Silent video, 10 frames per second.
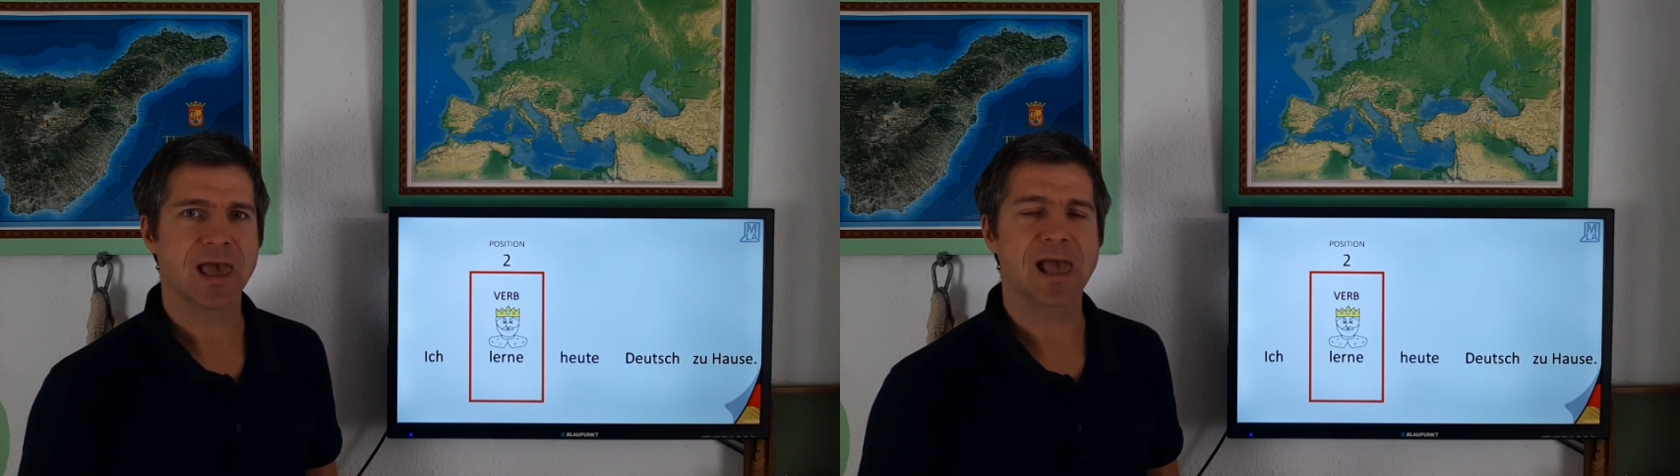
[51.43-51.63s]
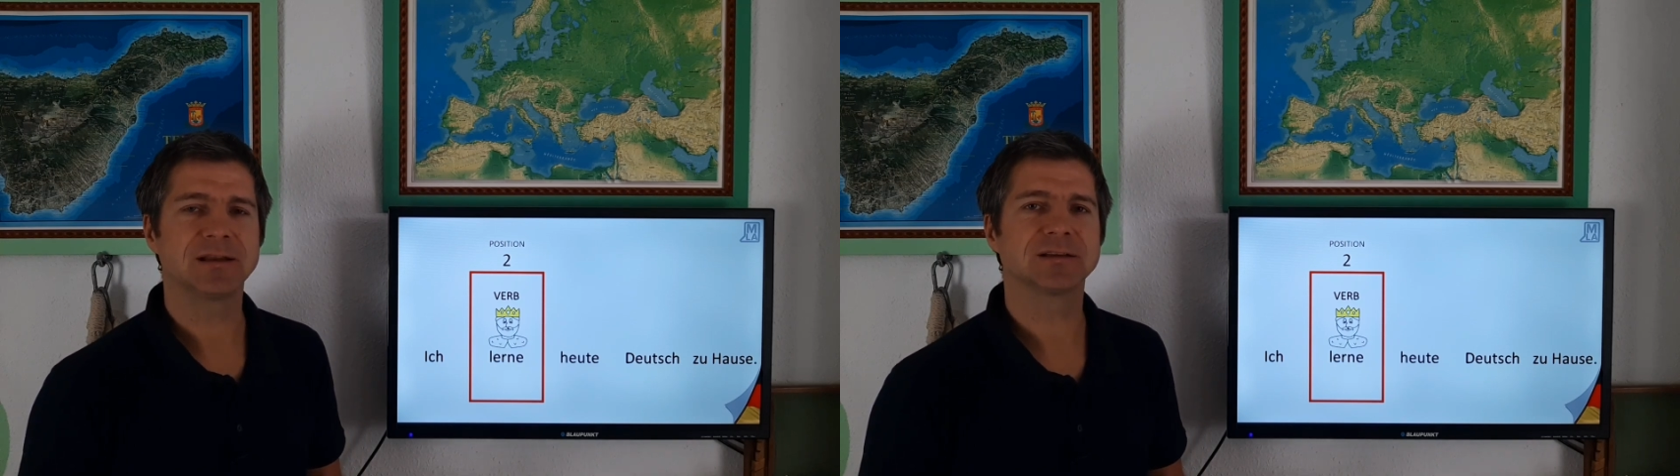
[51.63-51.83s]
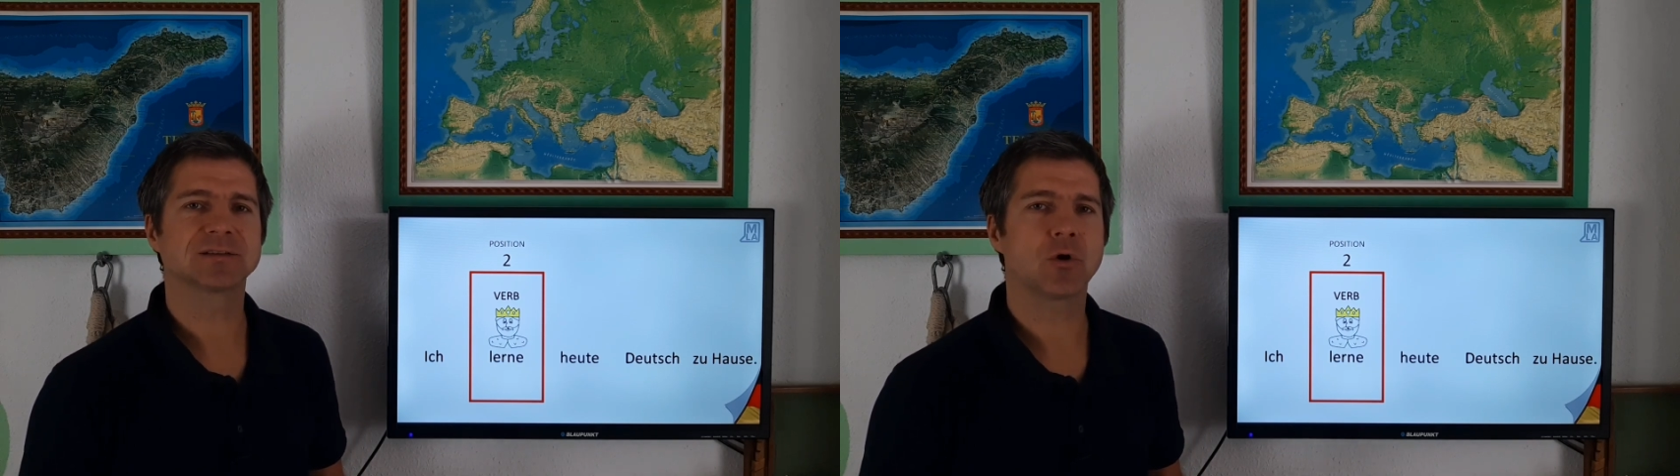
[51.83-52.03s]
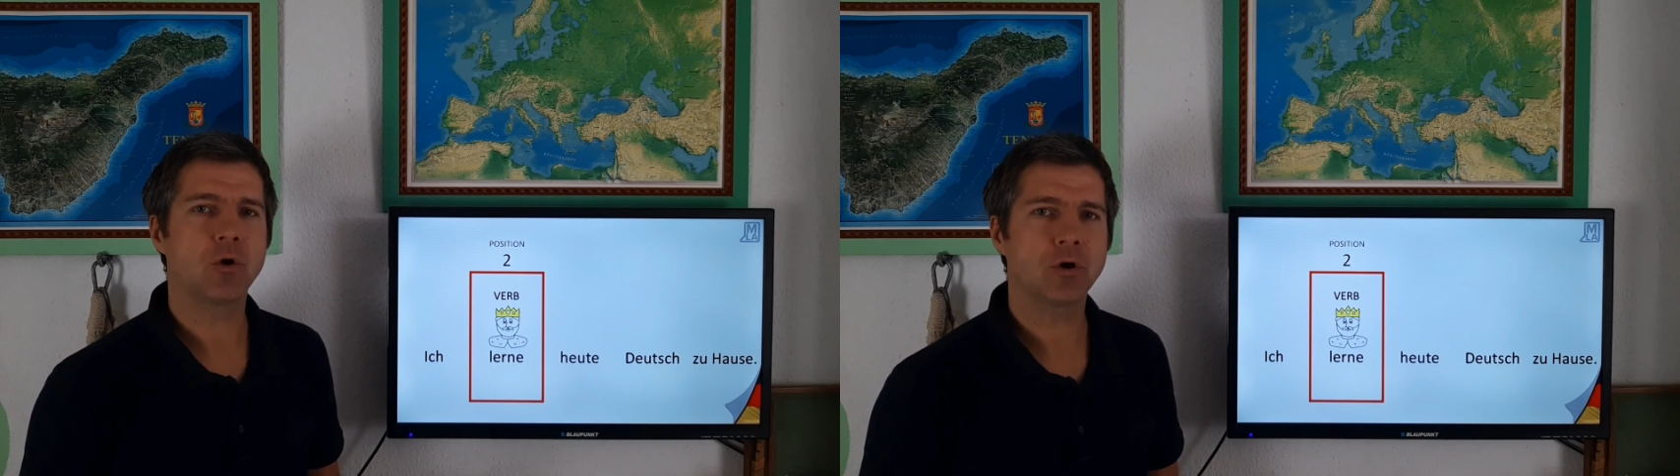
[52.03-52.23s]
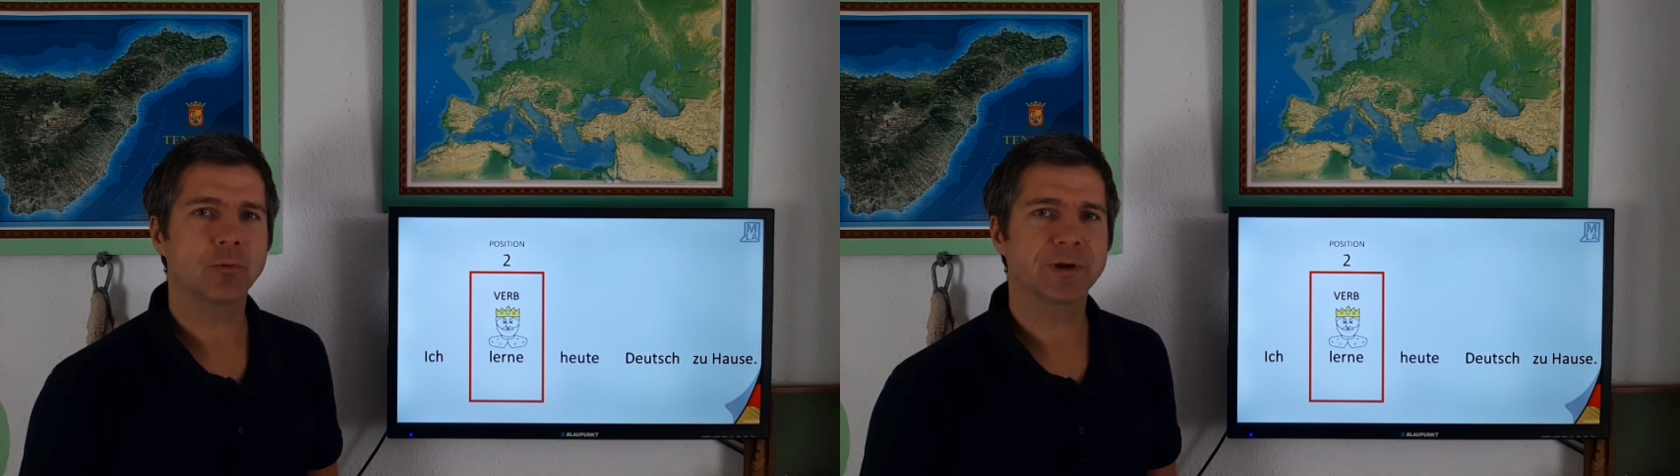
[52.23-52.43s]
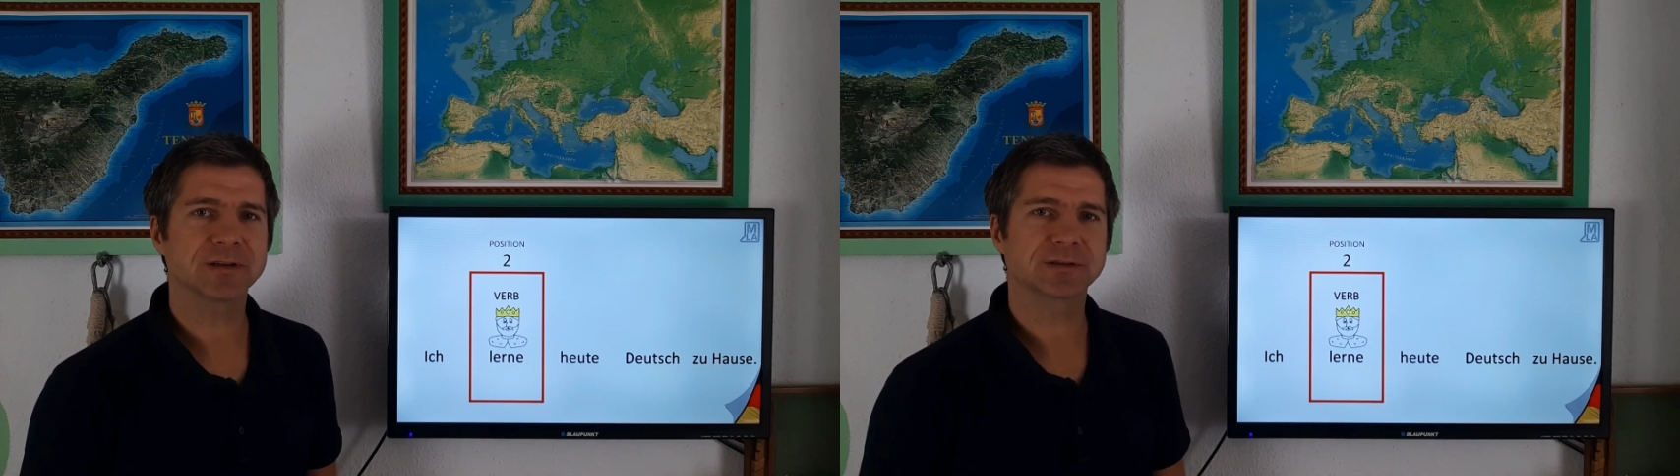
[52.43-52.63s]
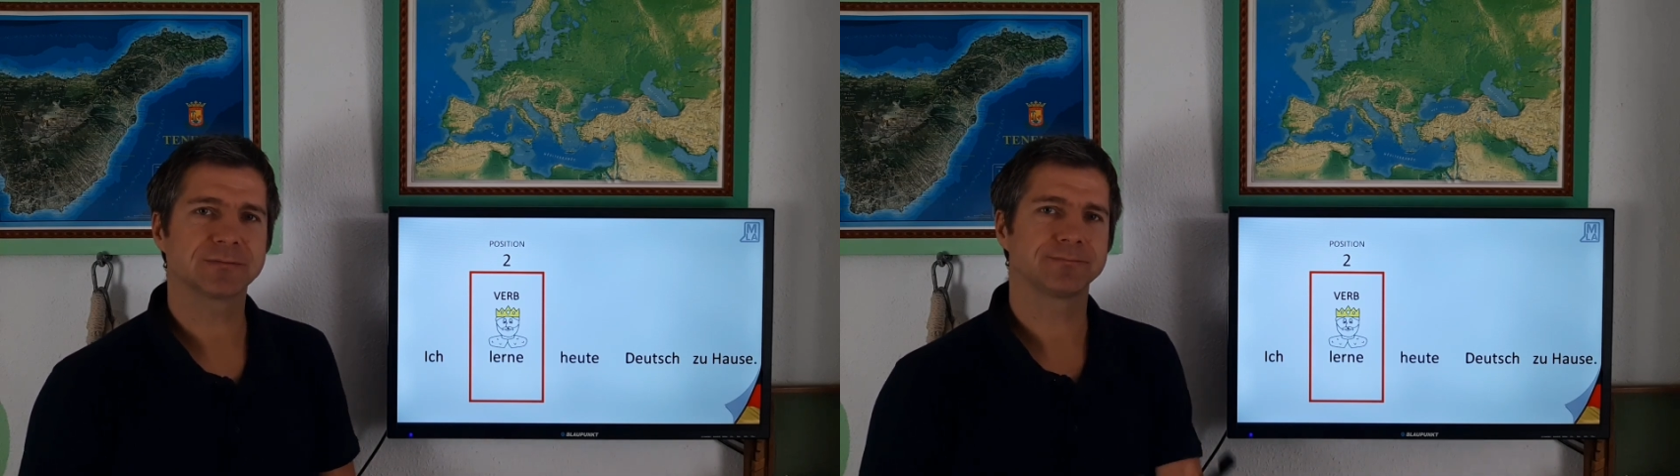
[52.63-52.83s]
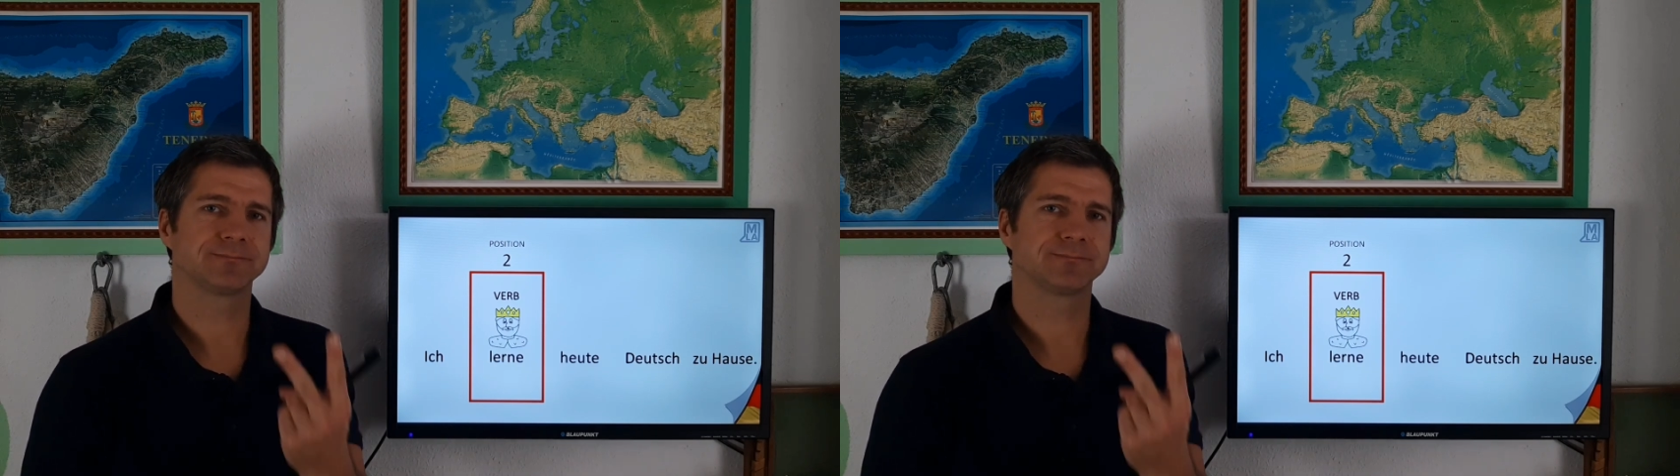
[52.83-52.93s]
And it's always